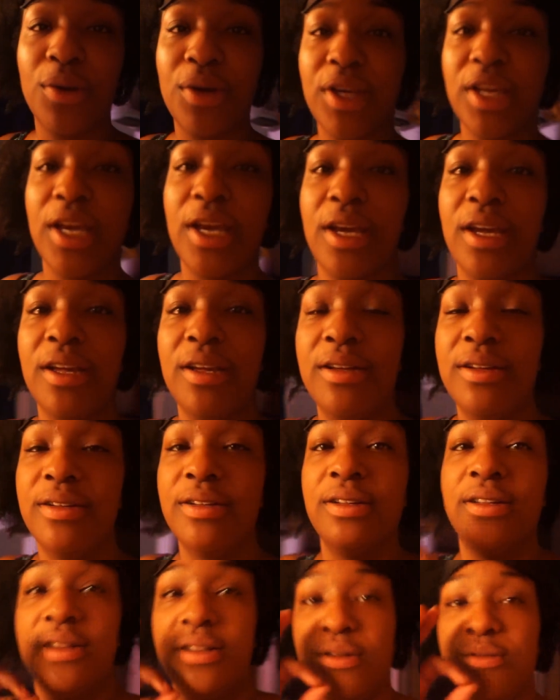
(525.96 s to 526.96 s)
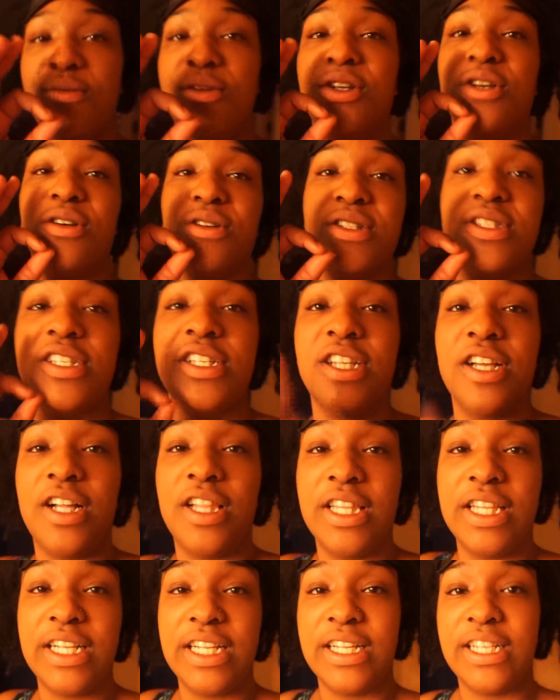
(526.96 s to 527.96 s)
Okay. We're gonna see
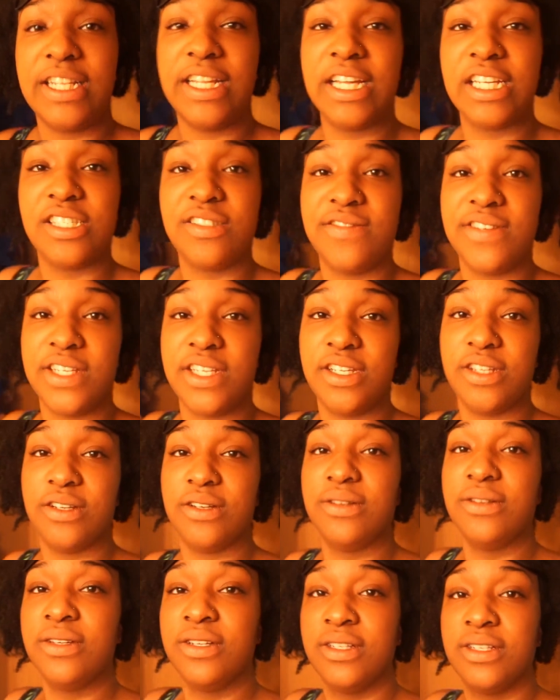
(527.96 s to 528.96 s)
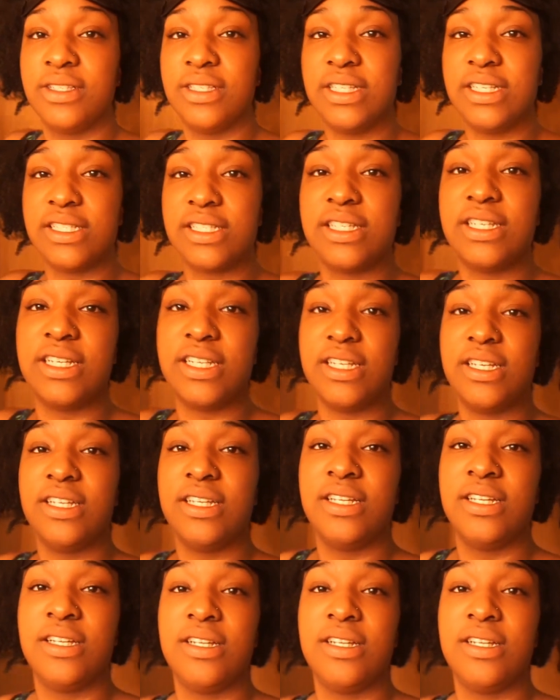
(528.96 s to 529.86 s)
y'all in the next video. Let's get it.